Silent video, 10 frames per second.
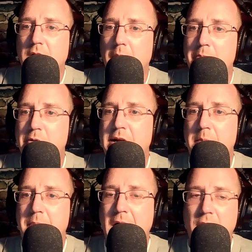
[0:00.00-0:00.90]
bring
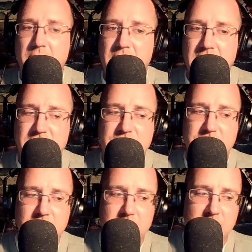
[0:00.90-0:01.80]
about
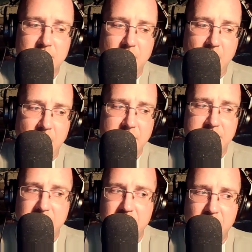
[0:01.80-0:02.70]
this
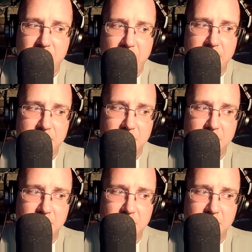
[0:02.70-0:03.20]
idea that